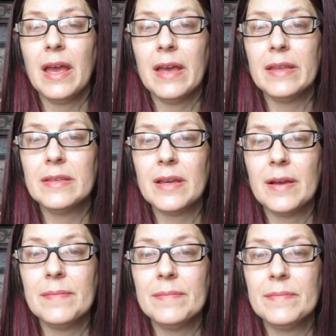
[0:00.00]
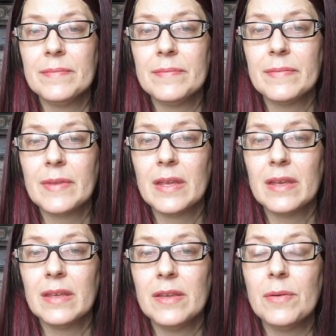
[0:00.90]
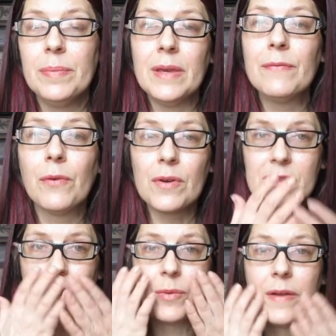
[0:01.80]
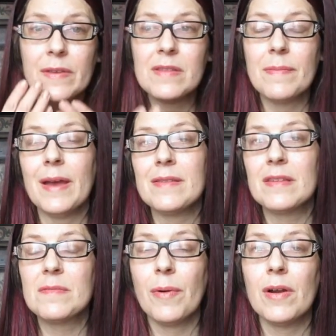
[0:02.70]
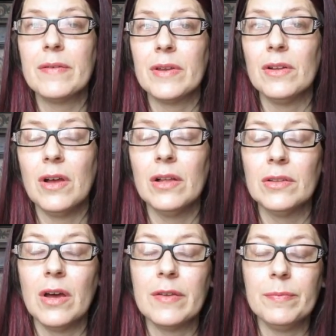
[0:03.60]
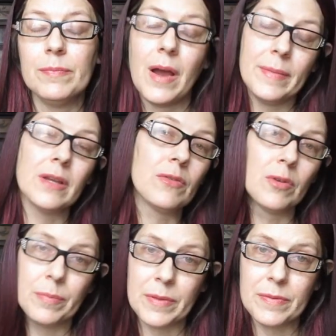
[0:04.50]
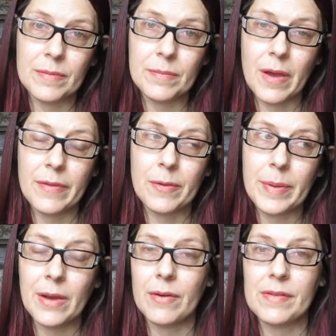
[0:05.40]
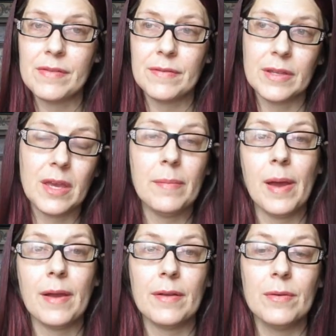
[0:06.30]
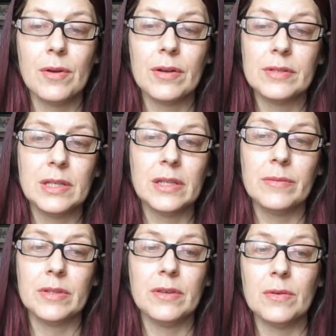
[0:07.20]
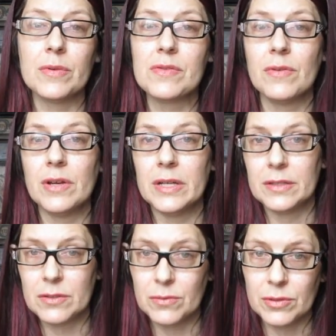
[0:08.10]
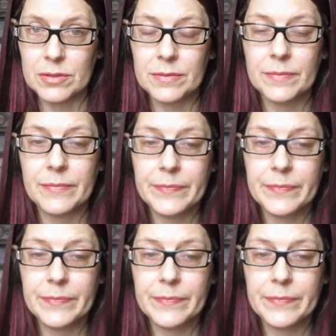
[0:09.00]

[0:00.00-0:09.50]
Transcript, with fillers: and um, you know, being forced to wear these masks is part of it. A lot of I'm in a group with other parents in Quebec who are dealing with you know what's going on in schools,